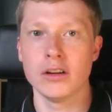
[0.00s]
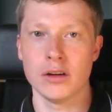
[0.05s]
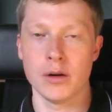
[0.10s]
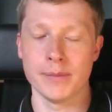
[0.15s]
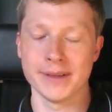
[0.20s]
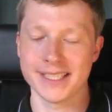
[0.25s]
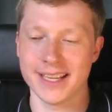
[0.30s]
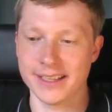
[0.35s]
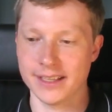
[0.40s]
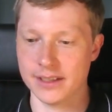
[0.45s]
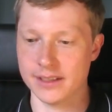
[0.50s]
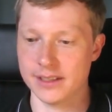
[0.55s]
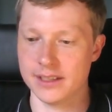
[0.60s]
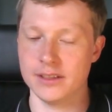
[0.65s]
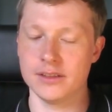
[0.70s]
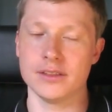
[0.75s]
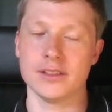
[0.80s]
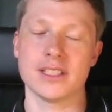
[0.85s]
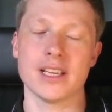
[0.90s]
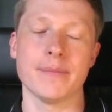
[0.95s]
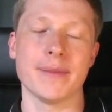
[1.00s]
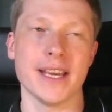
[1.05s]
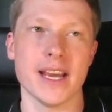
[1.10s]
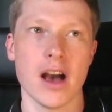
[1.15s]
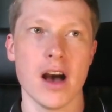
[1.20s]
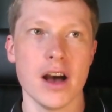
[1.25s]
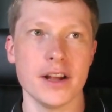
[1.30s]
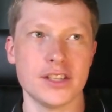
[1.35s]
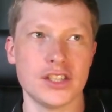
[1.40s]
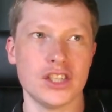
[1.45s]
Almost like something
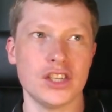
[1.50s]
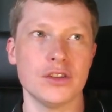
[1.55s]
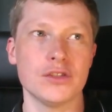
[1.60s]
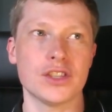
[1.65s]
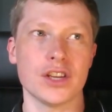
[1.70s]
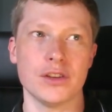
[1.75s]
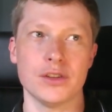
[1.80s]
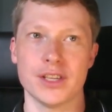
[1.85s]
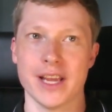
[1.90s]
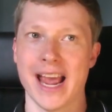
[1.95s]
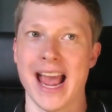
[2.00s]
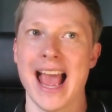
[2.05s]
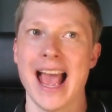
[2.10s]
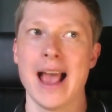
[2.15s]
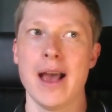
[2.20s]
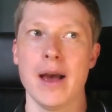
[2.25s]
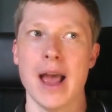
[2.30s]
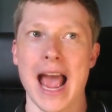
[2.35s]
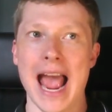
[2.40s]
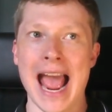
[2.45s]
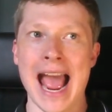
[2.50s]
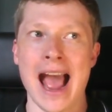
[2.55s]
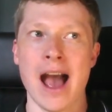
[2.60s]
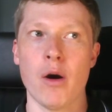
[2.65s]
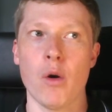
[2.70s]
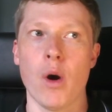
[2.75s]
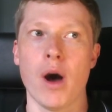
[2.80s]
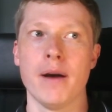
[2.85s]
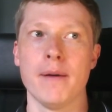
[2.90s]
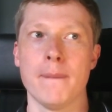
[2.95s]
hurts you, so you say
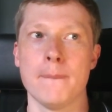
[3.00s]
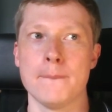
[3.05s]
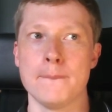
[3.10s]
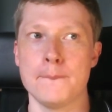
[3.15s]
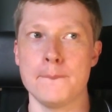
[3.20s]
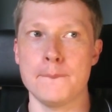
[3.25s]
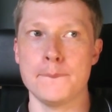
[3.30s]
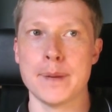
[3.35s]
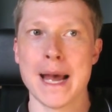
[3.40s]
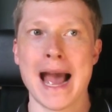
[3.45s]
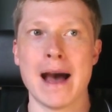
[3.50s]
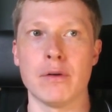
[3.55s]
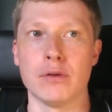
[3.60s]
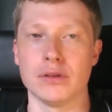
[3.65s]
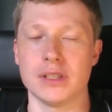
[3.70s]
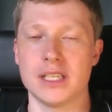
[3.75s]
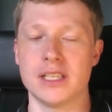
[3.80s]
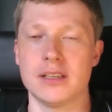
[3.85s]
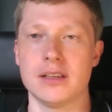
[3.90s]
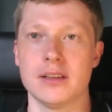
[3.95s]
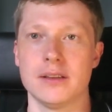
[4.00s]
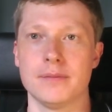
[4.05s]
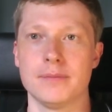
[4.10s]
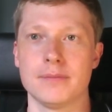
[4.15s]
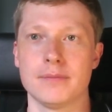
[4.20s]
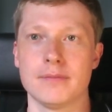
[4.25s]
ow, bout.